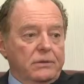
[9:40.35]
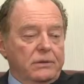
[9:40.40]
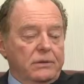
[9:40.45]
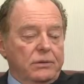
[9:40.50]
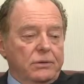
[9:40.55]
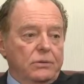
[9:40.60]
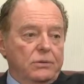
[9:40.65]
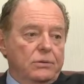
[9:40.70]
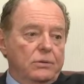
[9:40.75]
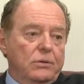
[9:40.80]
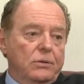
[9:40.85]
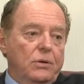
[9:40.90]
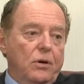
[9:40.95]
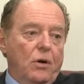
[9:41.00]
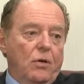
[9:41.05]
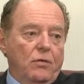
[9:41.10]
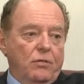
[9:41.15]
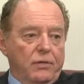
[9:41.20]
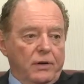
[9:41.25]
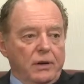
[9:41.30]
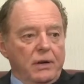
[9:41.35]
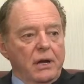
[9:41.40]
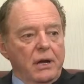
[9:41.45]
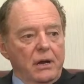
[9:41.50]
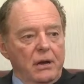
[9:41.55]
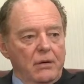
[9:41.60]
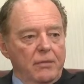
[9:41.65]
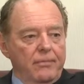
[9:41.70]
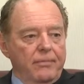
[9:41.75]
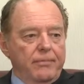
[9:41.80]
to
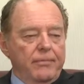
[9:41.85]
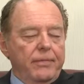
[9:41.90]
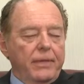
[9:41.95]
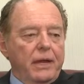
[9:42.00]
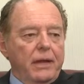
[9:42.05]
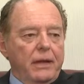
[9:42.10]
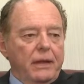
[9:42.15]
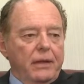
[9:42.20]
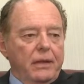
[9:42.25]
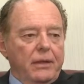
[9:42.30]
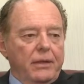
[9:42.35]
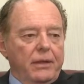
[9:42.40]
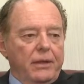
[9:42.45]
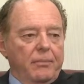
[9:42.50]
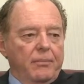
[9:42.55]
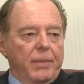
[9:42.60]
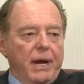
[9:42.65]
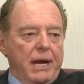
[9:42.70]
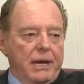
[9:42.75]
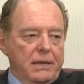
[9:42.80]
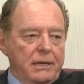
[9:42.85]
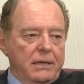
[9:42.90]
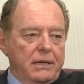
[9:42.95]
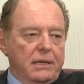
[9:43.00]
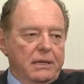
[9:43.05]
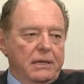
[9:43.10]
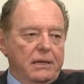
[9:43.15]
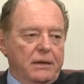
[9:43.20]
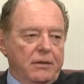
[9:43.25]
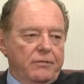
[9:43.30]
overcome the
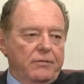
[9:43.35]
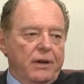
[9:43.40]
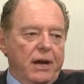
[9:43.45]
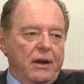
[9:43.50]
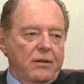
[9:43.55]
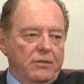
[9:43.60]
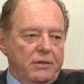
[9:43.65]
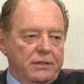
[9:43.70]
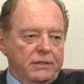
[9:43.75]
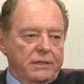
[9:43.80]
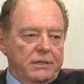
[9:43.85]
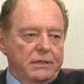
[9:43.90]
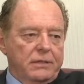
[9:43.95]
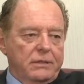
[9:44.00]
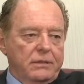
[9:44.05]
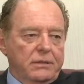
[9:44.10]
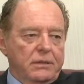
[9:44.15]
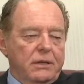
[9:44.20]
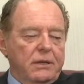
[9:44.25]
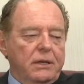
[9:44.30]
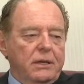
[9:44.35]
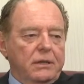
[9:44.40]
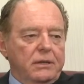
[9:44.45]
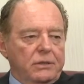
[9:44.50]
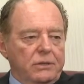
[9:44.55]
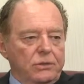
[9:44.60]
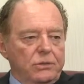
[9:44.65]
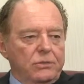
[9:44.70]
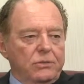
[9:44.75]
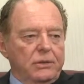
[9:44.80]
binding of
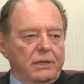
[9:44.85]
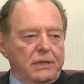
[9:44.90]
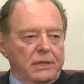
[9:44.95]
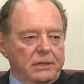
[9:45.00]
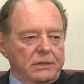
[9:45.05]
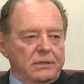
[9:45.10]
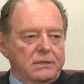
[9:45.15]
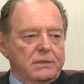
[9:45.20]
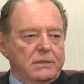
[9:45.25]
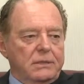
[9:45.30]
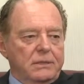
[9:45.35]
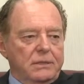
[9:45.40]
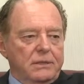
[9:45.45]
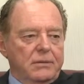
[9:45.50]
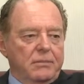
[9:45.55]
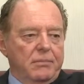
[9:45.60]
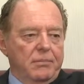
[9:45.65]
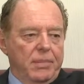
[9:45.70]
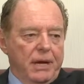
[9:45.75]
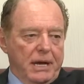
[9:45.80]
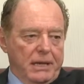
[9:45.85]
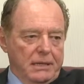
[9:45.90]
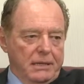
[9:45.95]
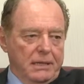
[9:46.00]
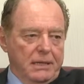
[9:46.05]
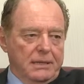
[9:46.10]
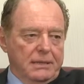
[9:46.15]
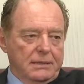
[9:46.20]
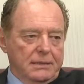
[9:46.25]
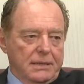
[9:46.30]
ViraSil to its
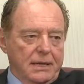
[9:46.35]
binding